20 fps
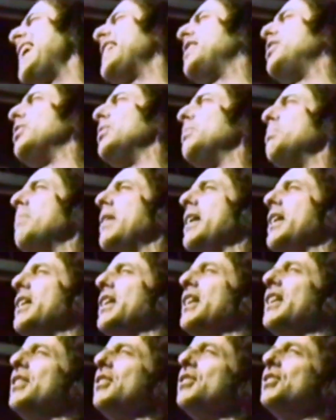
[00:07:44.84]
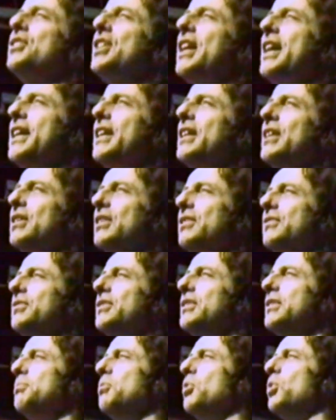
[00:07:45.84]
and I couldn't make head or tail
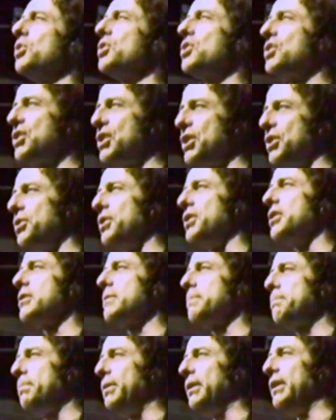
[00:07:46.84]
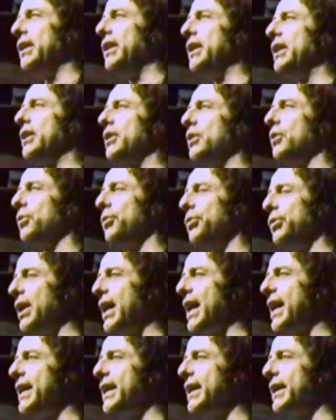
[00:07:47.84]
of her more serious political
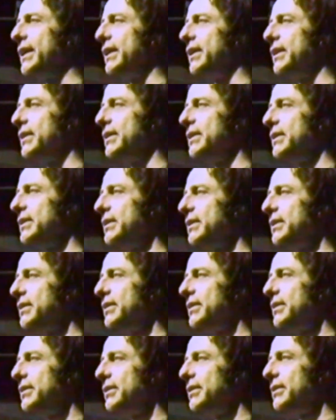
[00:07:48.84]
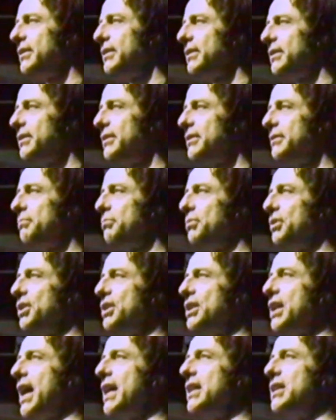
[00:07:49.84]
writing.
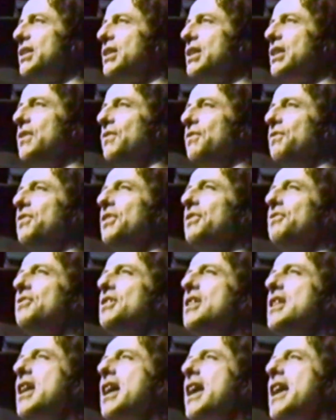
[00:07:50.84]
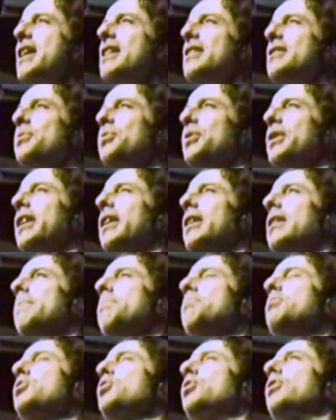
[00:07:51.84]
But in 1958, we had a